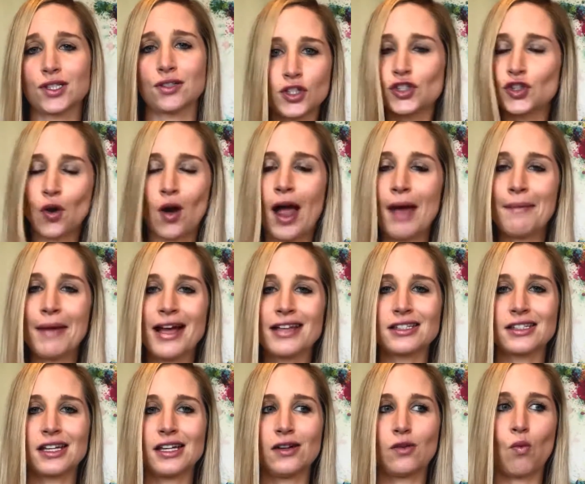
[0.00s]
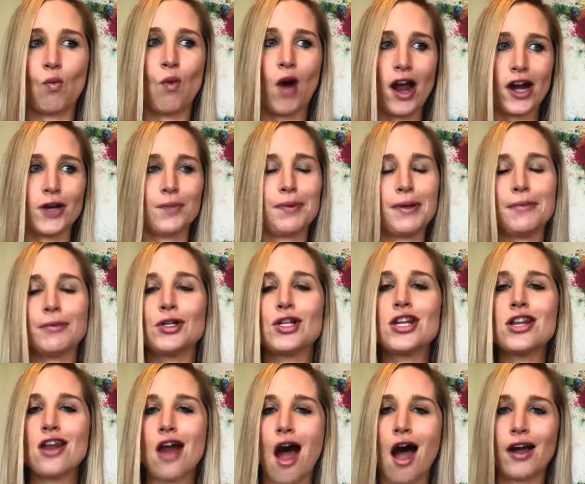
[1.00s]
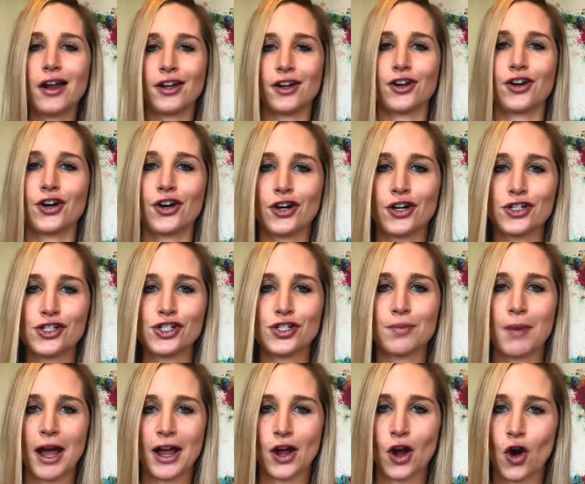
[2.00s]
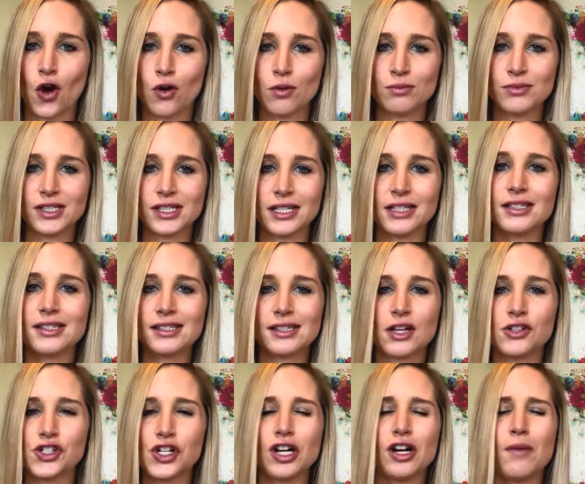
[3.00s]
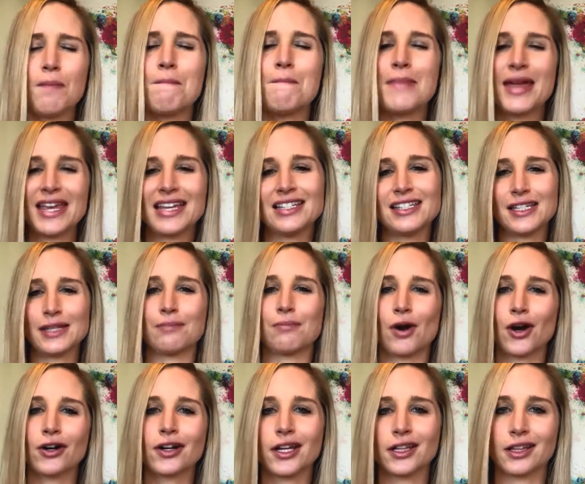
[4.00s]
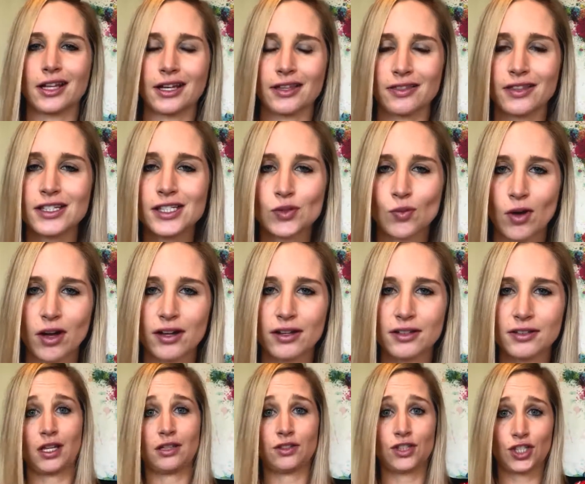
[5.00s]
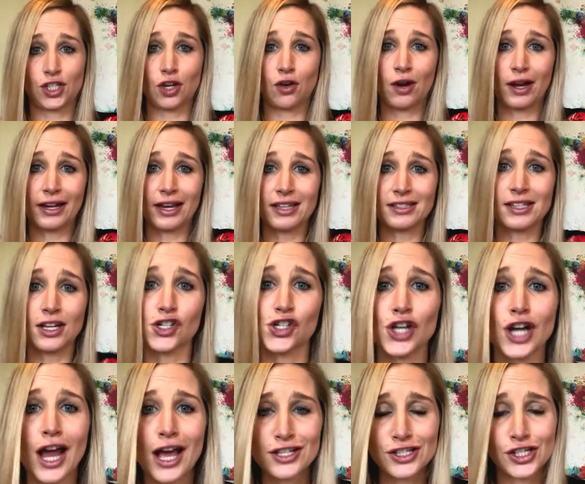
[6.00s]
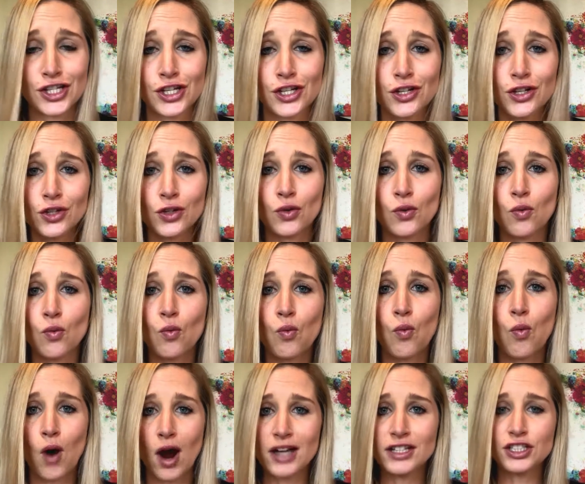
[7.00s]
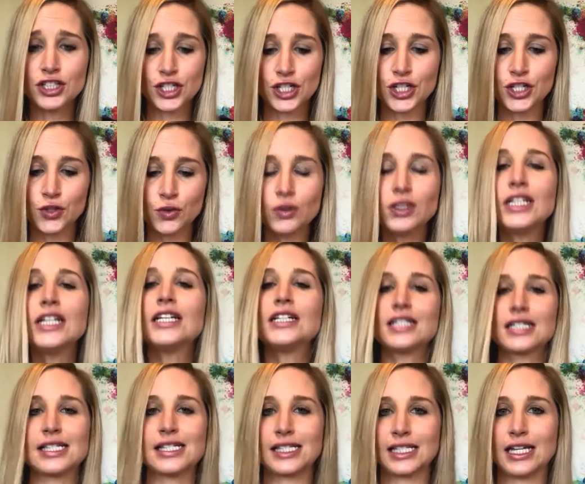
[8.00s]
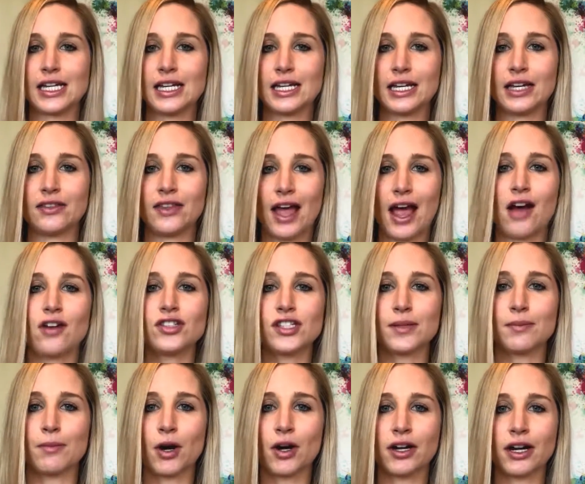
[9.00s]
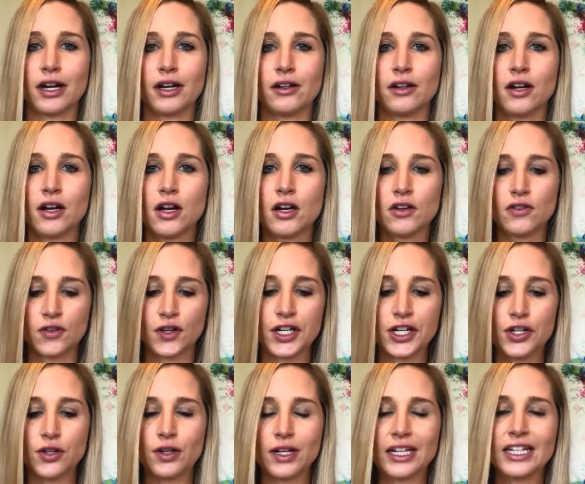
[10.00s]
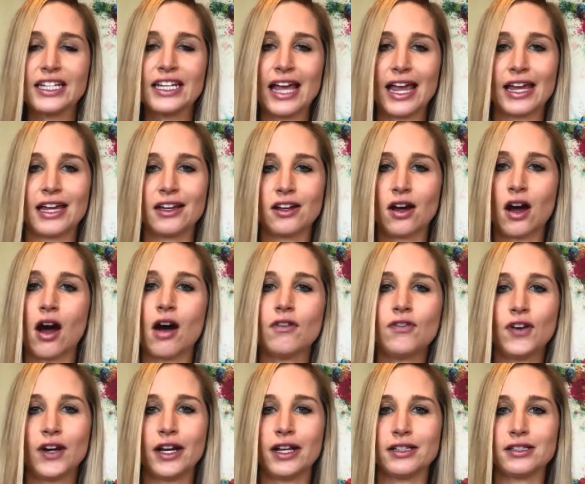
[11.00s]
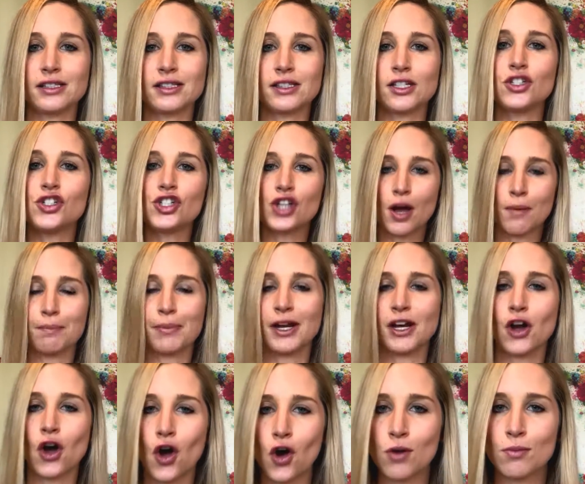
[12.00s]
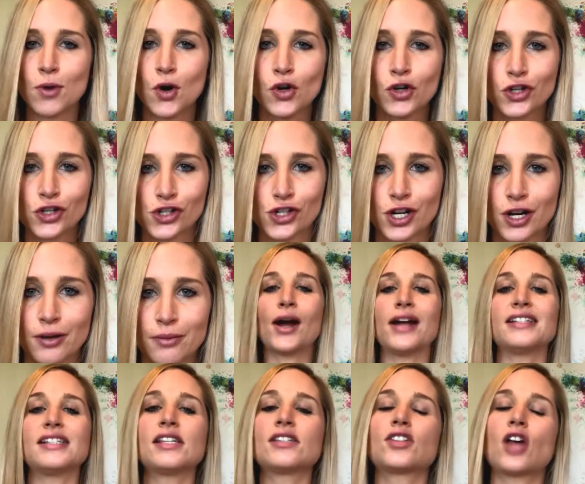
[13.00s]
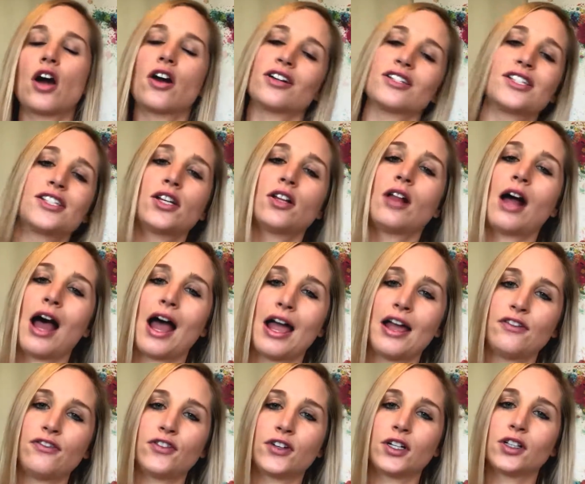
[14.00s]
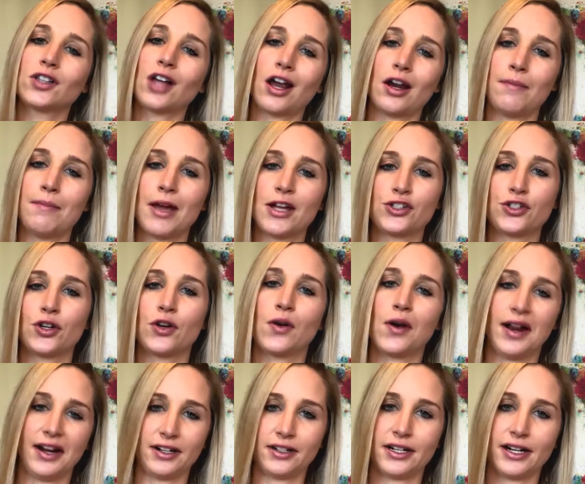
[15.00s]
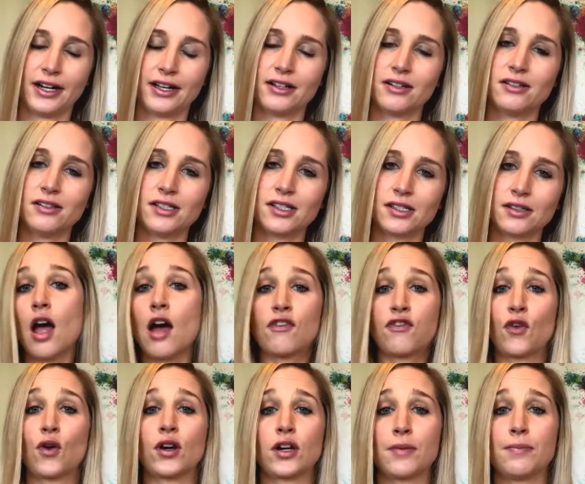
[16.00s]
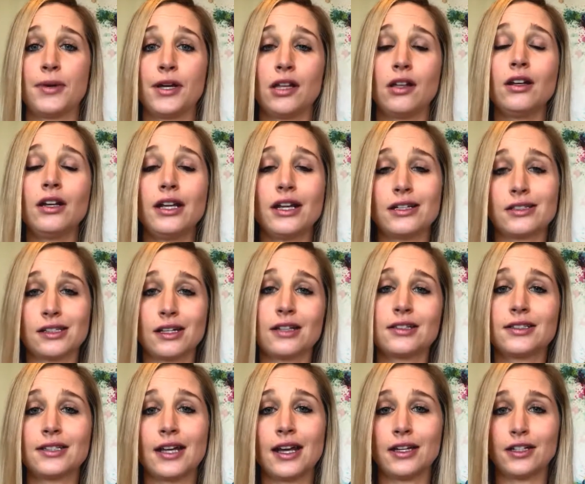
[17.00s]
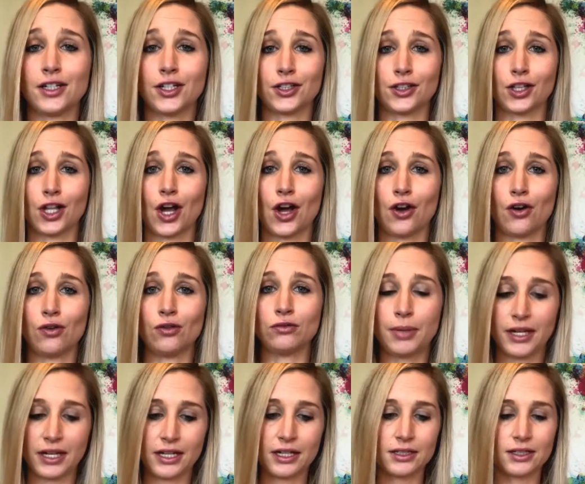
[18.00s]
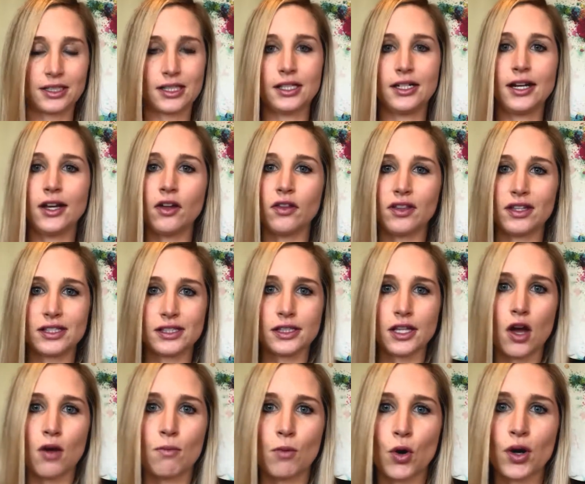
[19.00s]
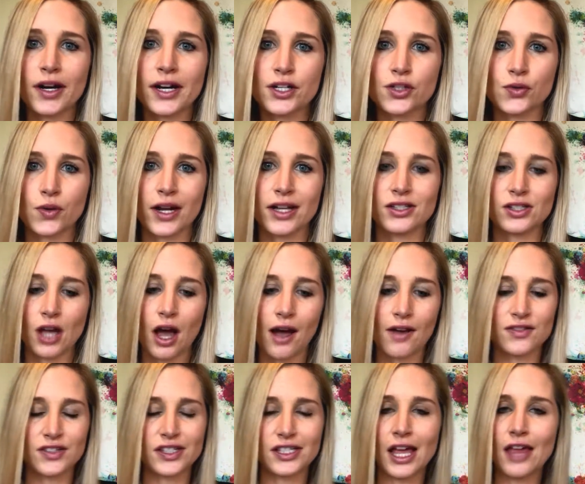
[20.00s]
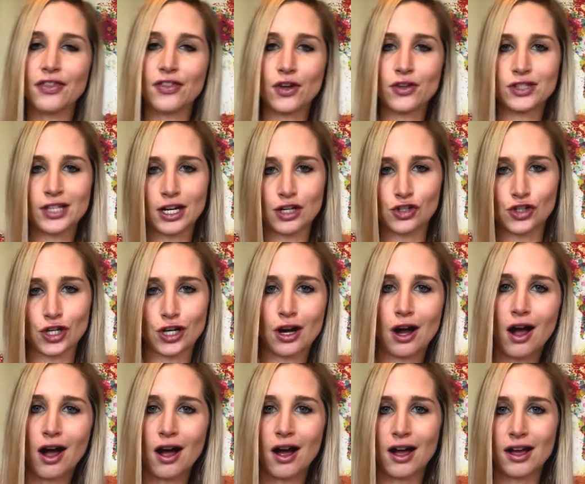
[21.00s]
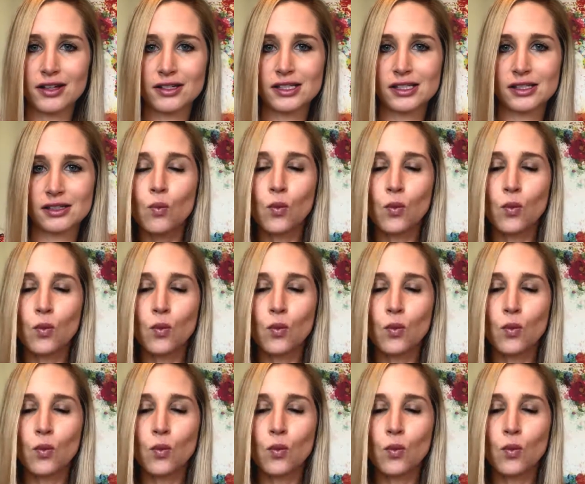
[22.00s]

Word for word: So I'm asking, why are people not encouraged to buy homes in such an amazing market like this one? And so I guess I should ask you, what do you need to see in the housing market for you to gain confidence to jump into home ownership. Prices are still high for a lot of metro areas. Affordability is at a 10 year low. But here's the deal these low mortgage rates offset those extra costs.